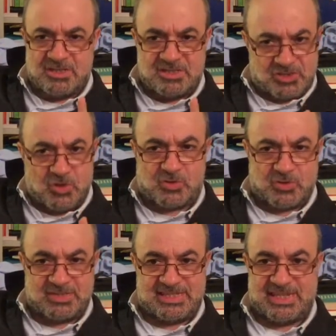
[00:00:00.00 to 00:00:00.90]
So
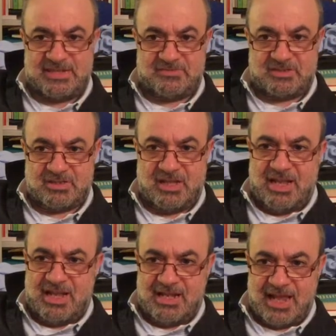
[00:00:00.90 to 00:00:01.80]
conceived,
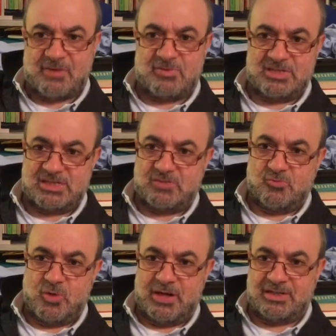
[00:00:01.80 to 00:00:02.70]
languages
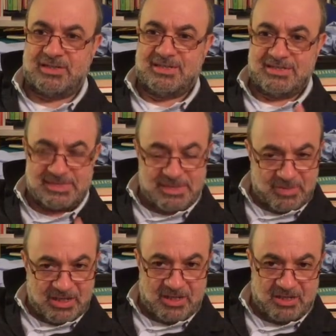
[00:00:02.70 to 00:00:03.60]
were
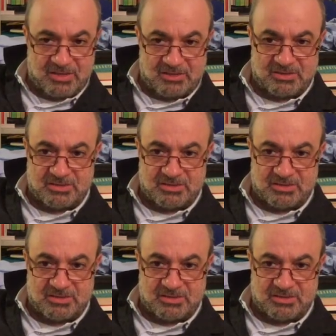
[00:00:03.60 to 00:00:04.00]
similar